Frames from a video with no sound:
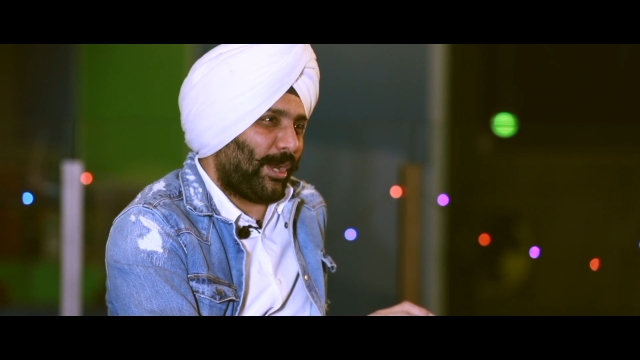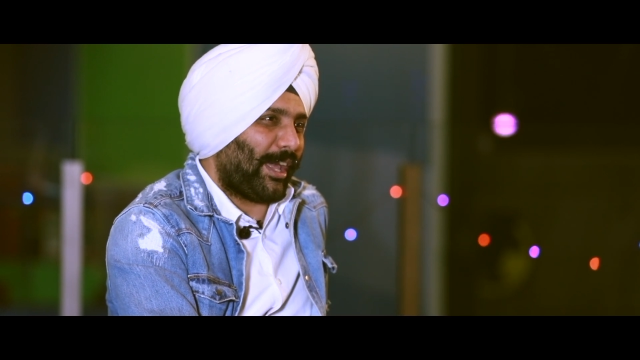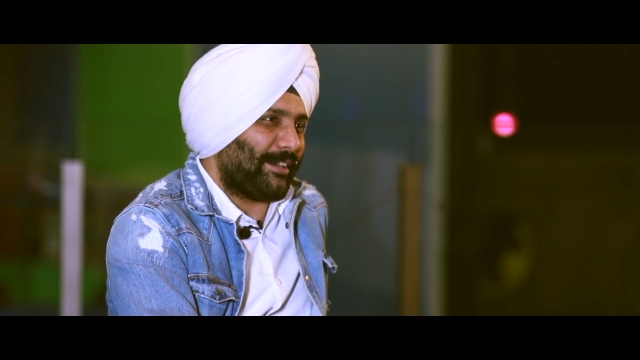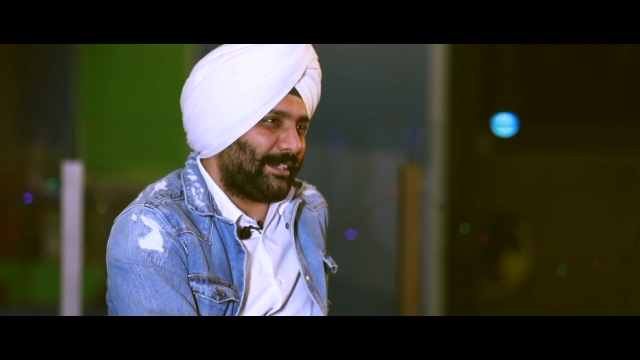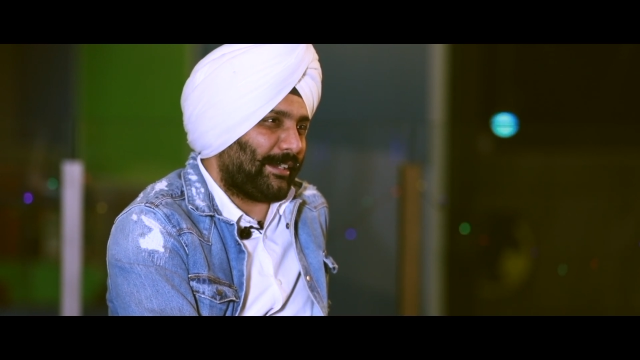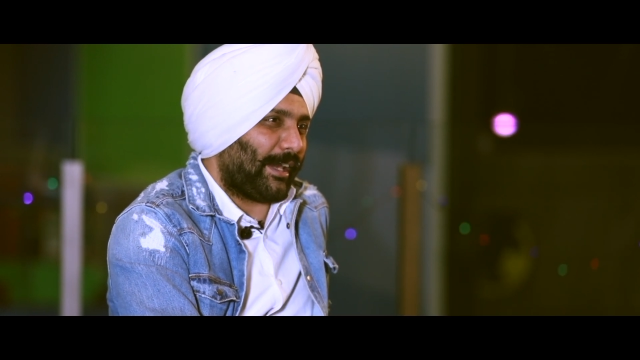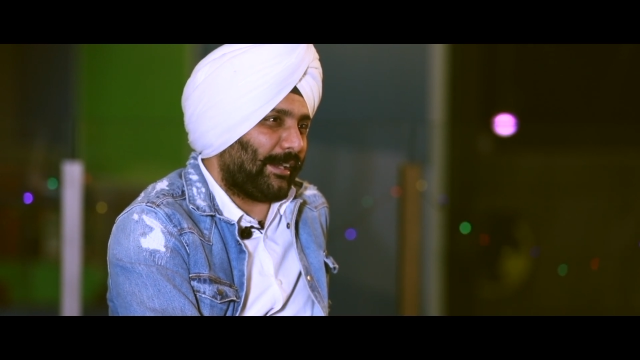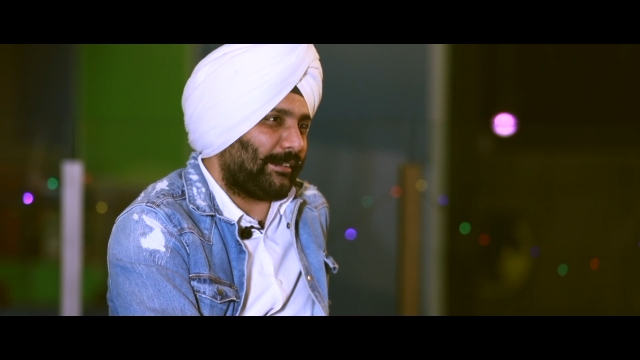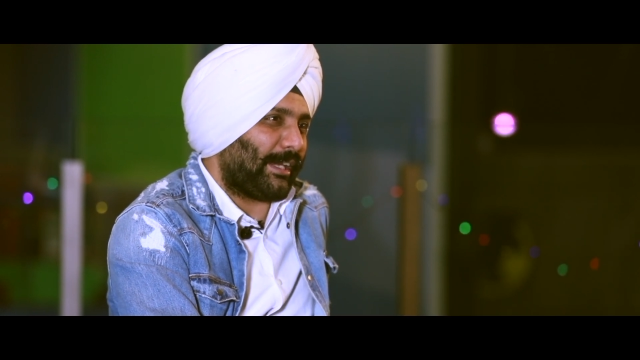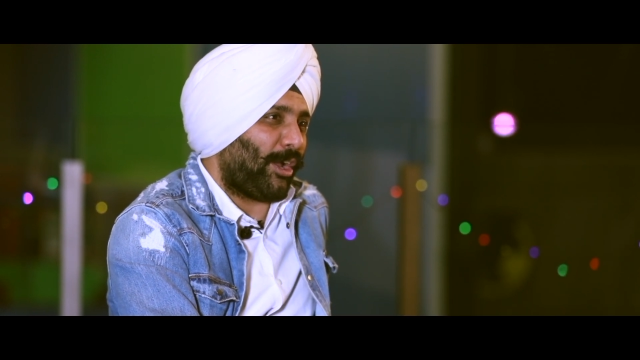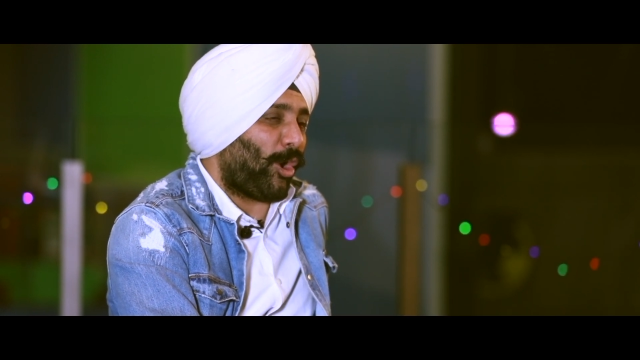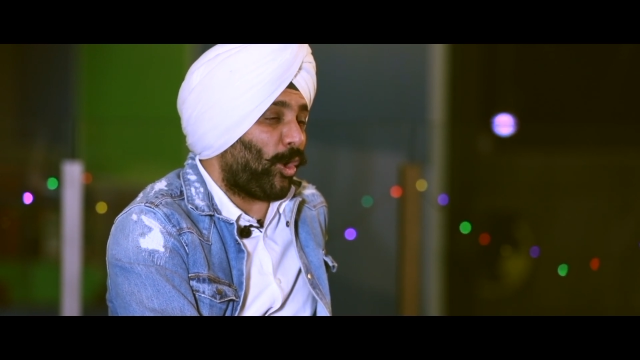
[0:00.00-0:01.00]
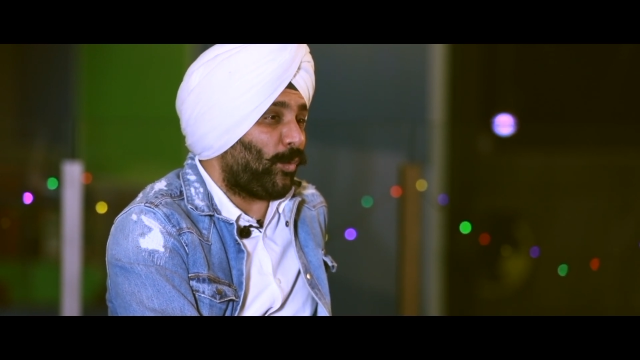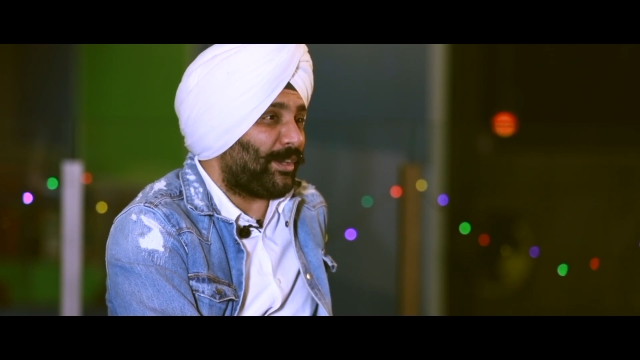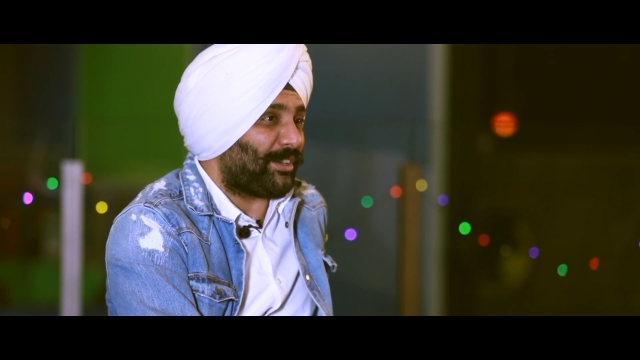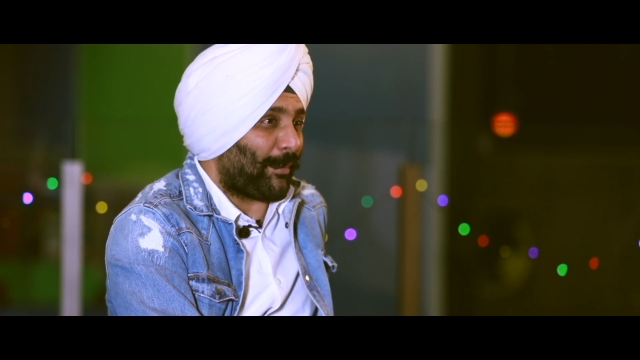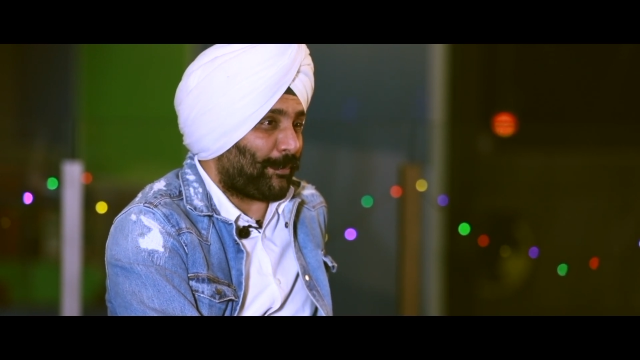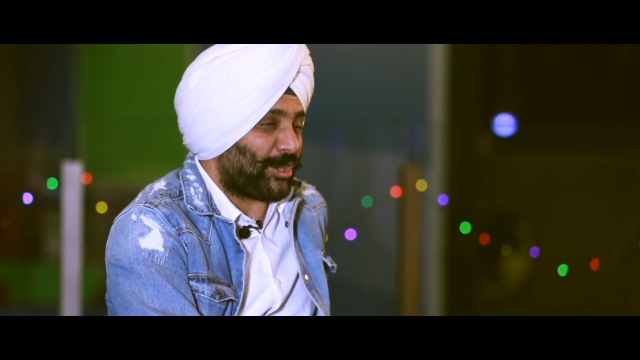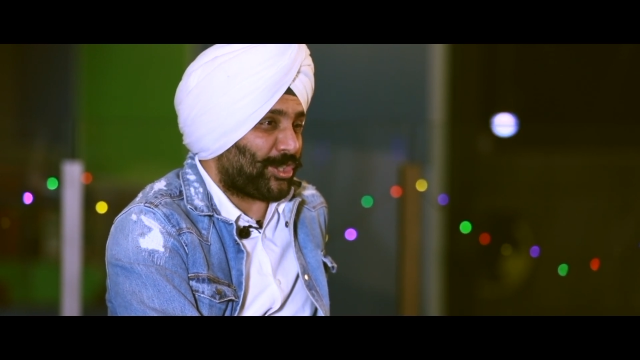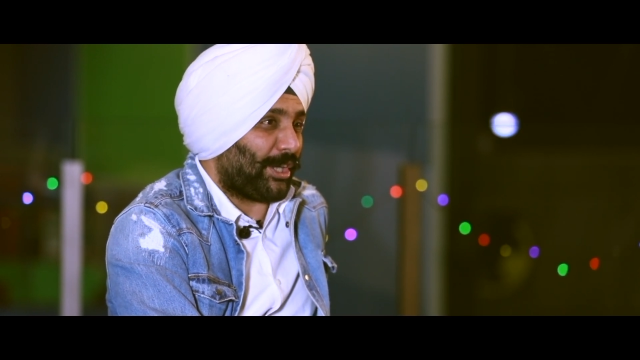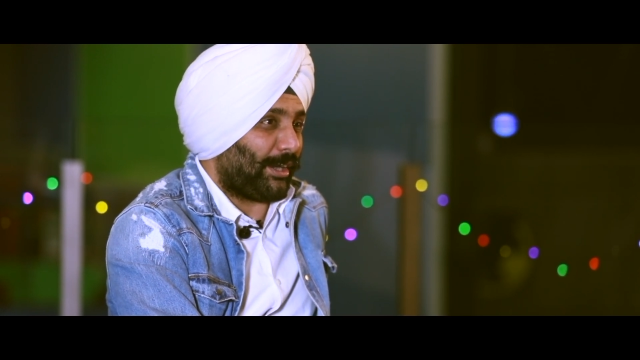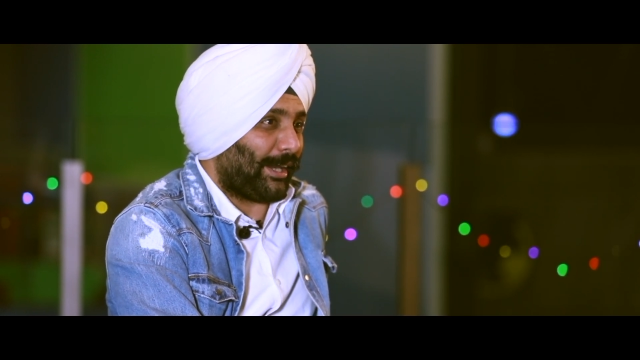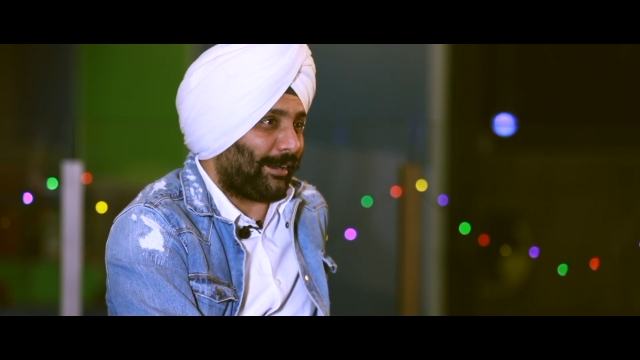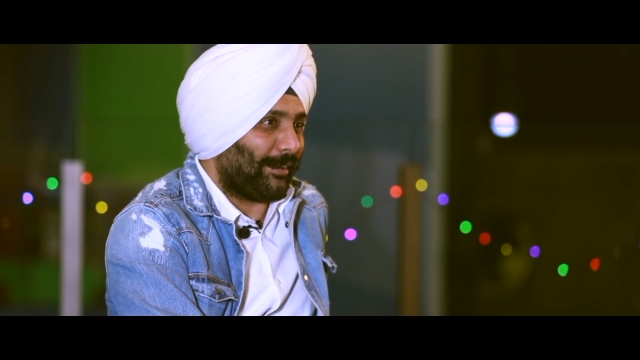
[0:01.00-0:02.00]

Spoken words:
realize it, and they always appreciate.